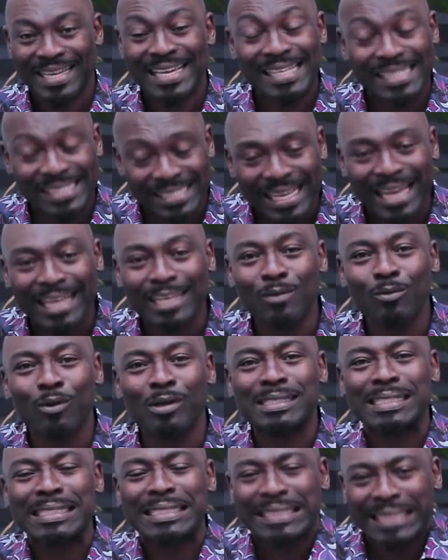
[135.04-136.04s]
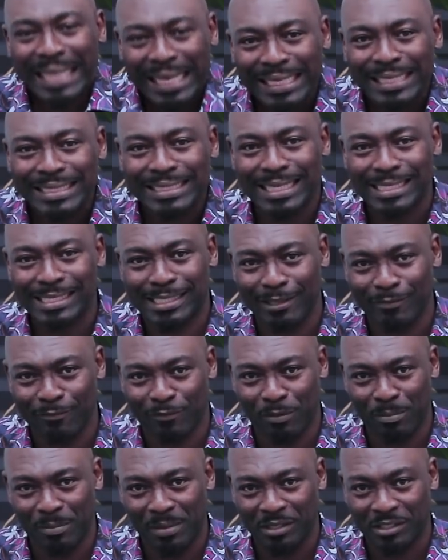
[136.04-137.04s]
He said it was intelligence
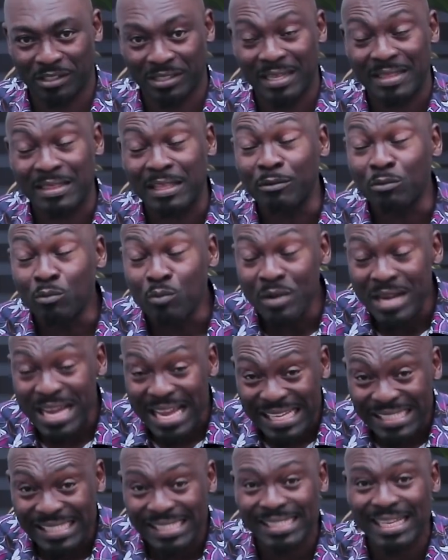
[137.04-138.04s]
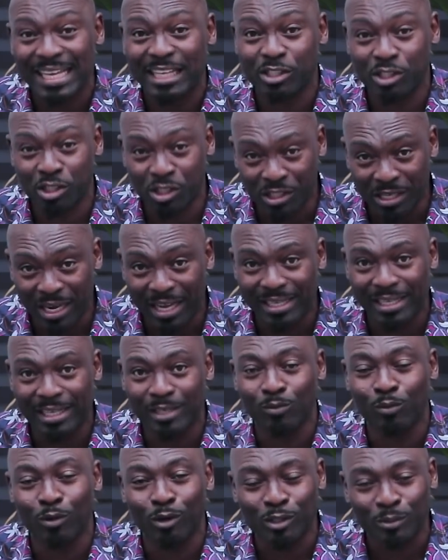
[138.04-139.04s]
information. And the reason I shared
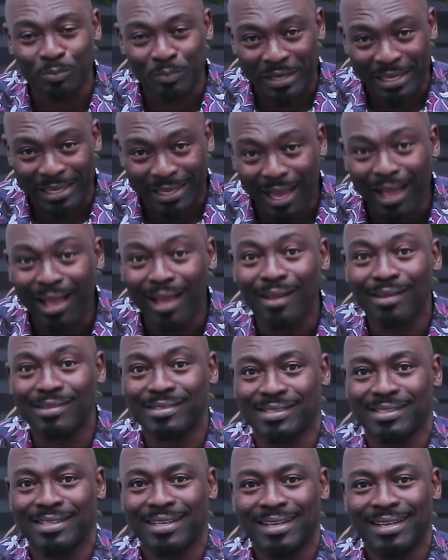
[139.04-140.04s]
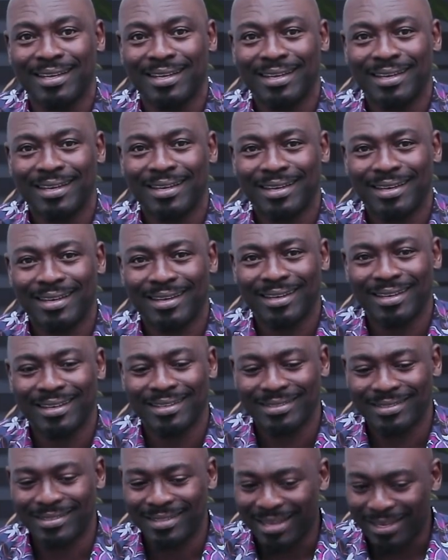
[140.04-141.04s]
it was because,
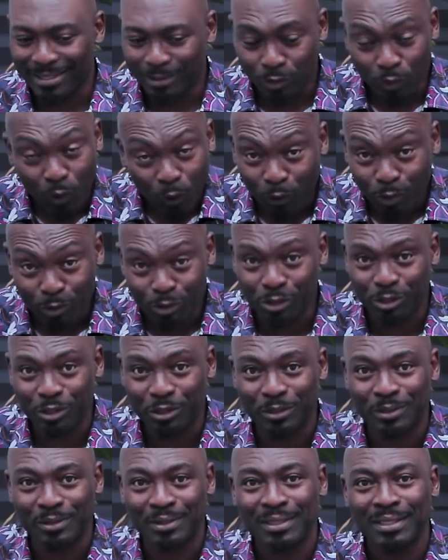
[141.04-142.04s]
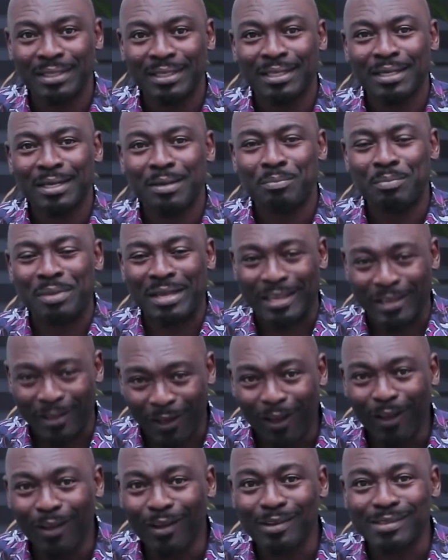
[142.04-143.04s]
as I told you,
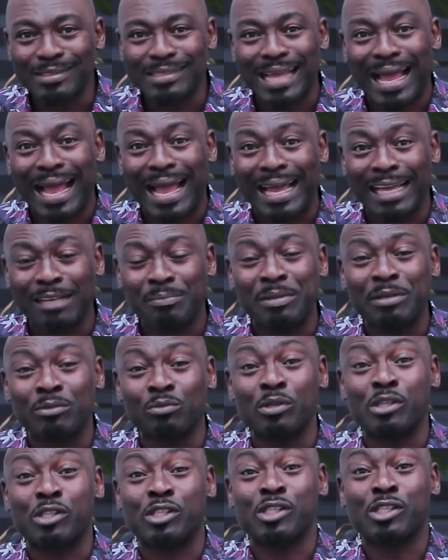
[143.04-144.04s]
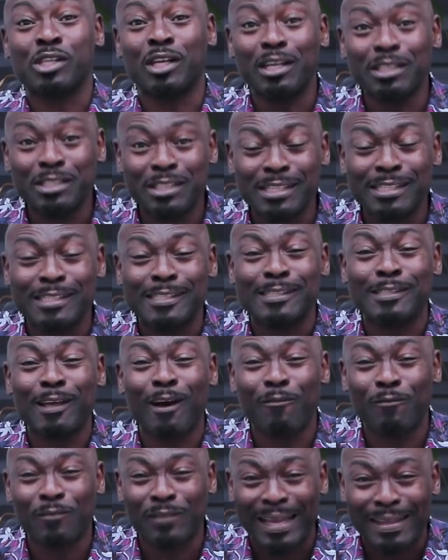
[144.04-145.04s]
because I had been researching
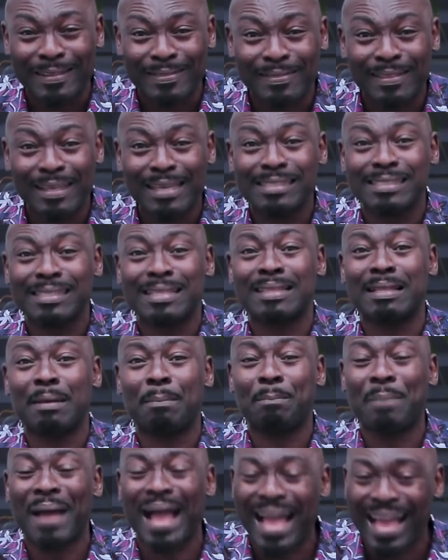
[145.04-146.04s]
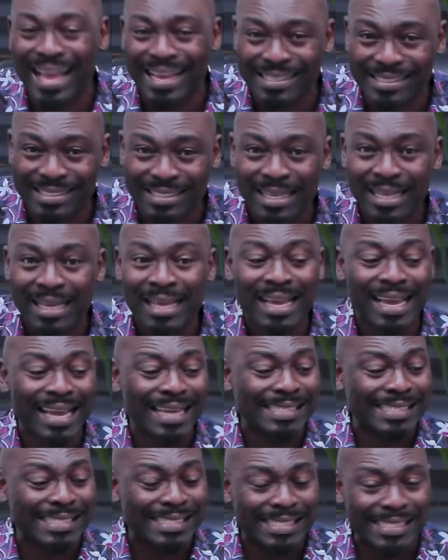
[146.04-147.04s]
stuff like this in the past,
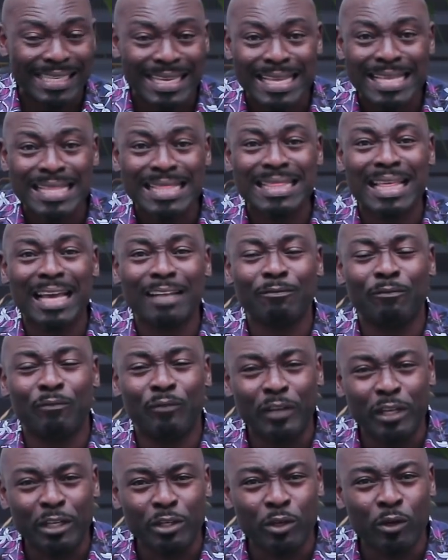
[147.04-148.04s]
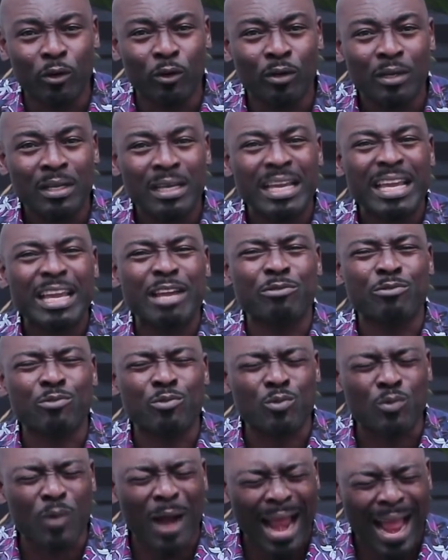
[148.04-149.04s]
and seeing that video, it
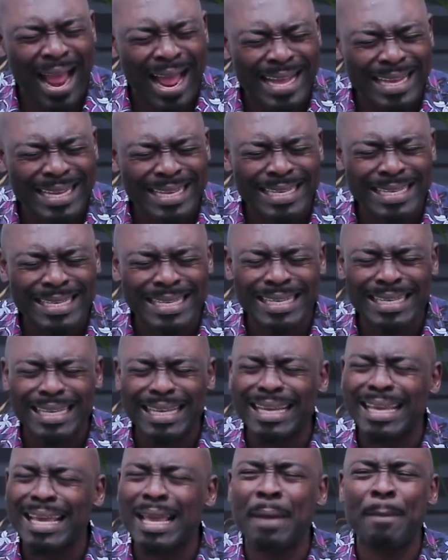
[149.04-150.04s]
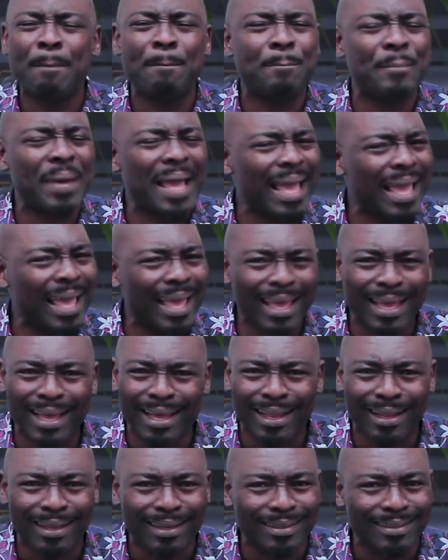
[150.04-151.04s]
rang a
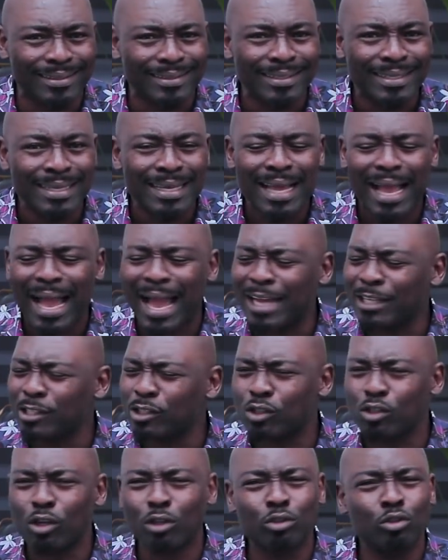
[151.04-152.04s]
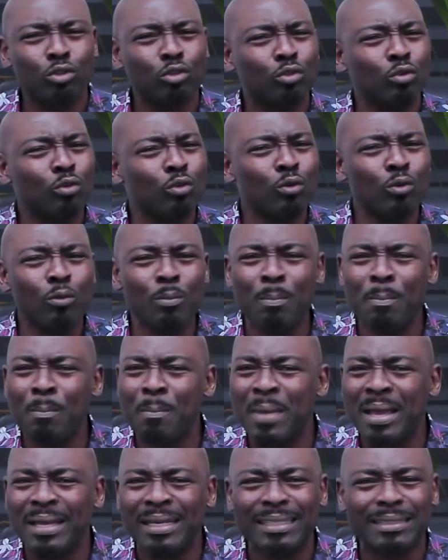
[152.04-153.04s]
bell. I saw too
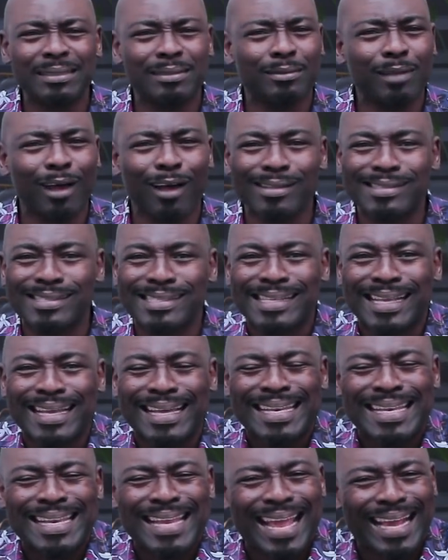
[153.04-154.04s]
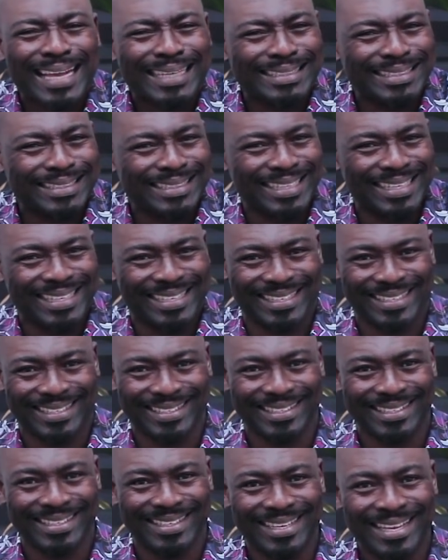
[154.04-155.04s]
many dots
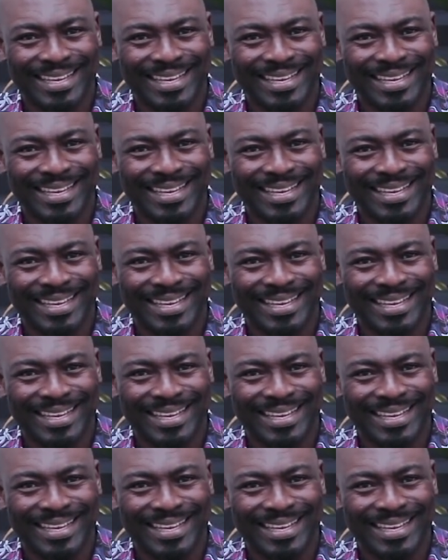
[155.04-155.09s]
connecting.